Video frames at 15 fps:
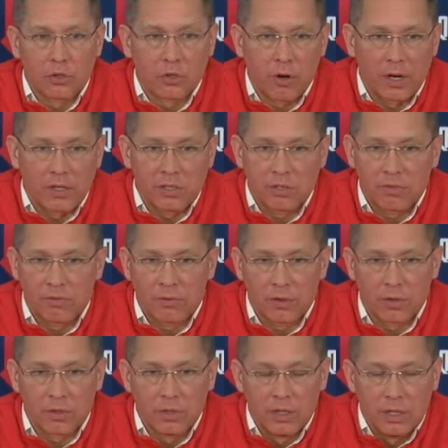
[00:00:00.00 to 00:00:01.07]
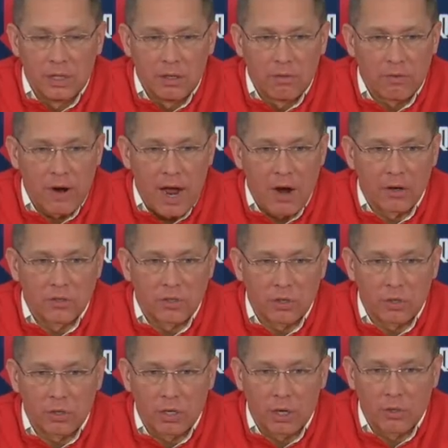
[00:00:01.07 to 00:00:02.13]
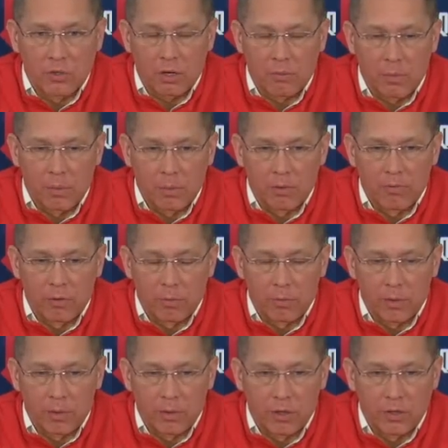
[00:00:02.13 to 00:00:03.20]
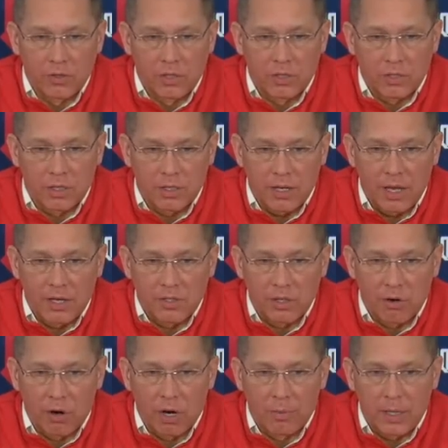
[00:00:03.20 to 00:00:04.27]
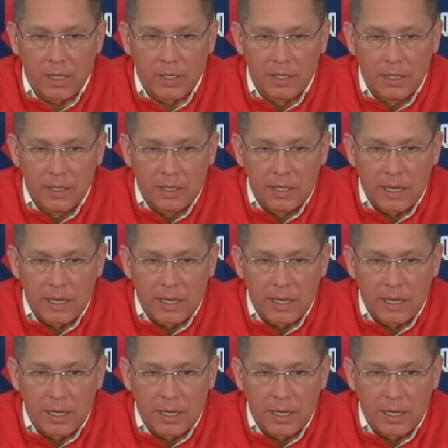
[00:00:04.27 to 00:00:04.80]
Coach Grace for Howard's a good coach. I remember from her assistant days at Army,